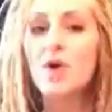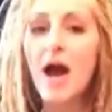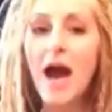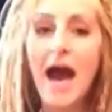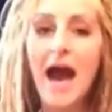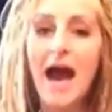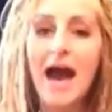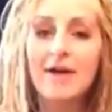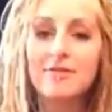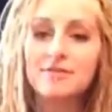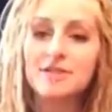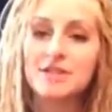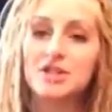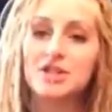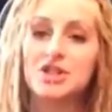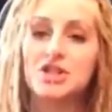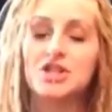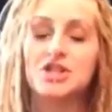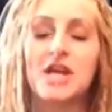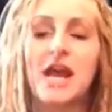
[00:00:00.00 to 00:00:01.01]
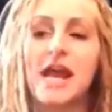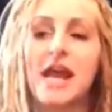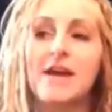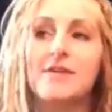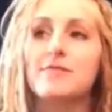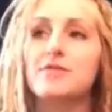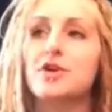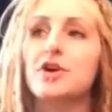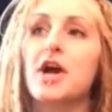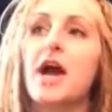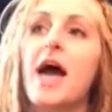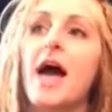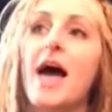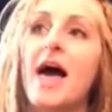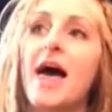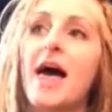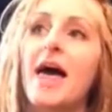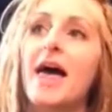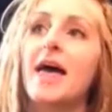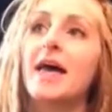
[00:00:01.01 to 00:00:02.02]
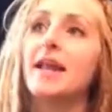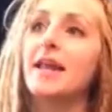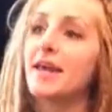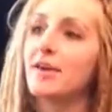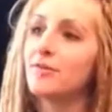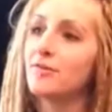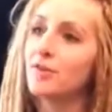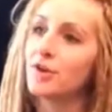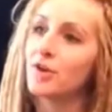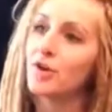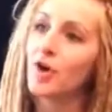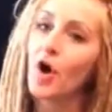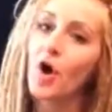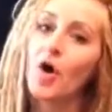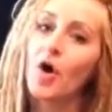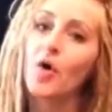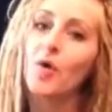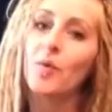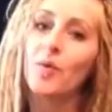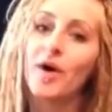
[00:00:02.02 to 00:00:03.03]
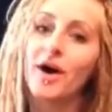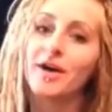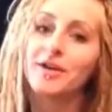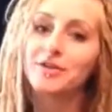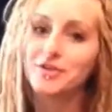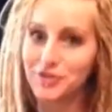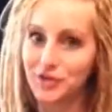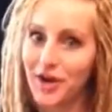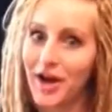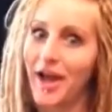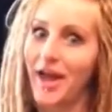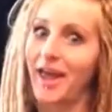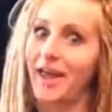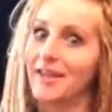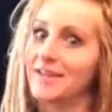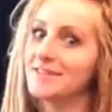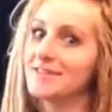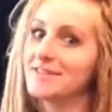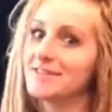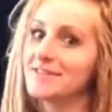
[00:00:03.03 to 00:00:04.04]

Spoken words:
have to shave your head if you don't want dreads?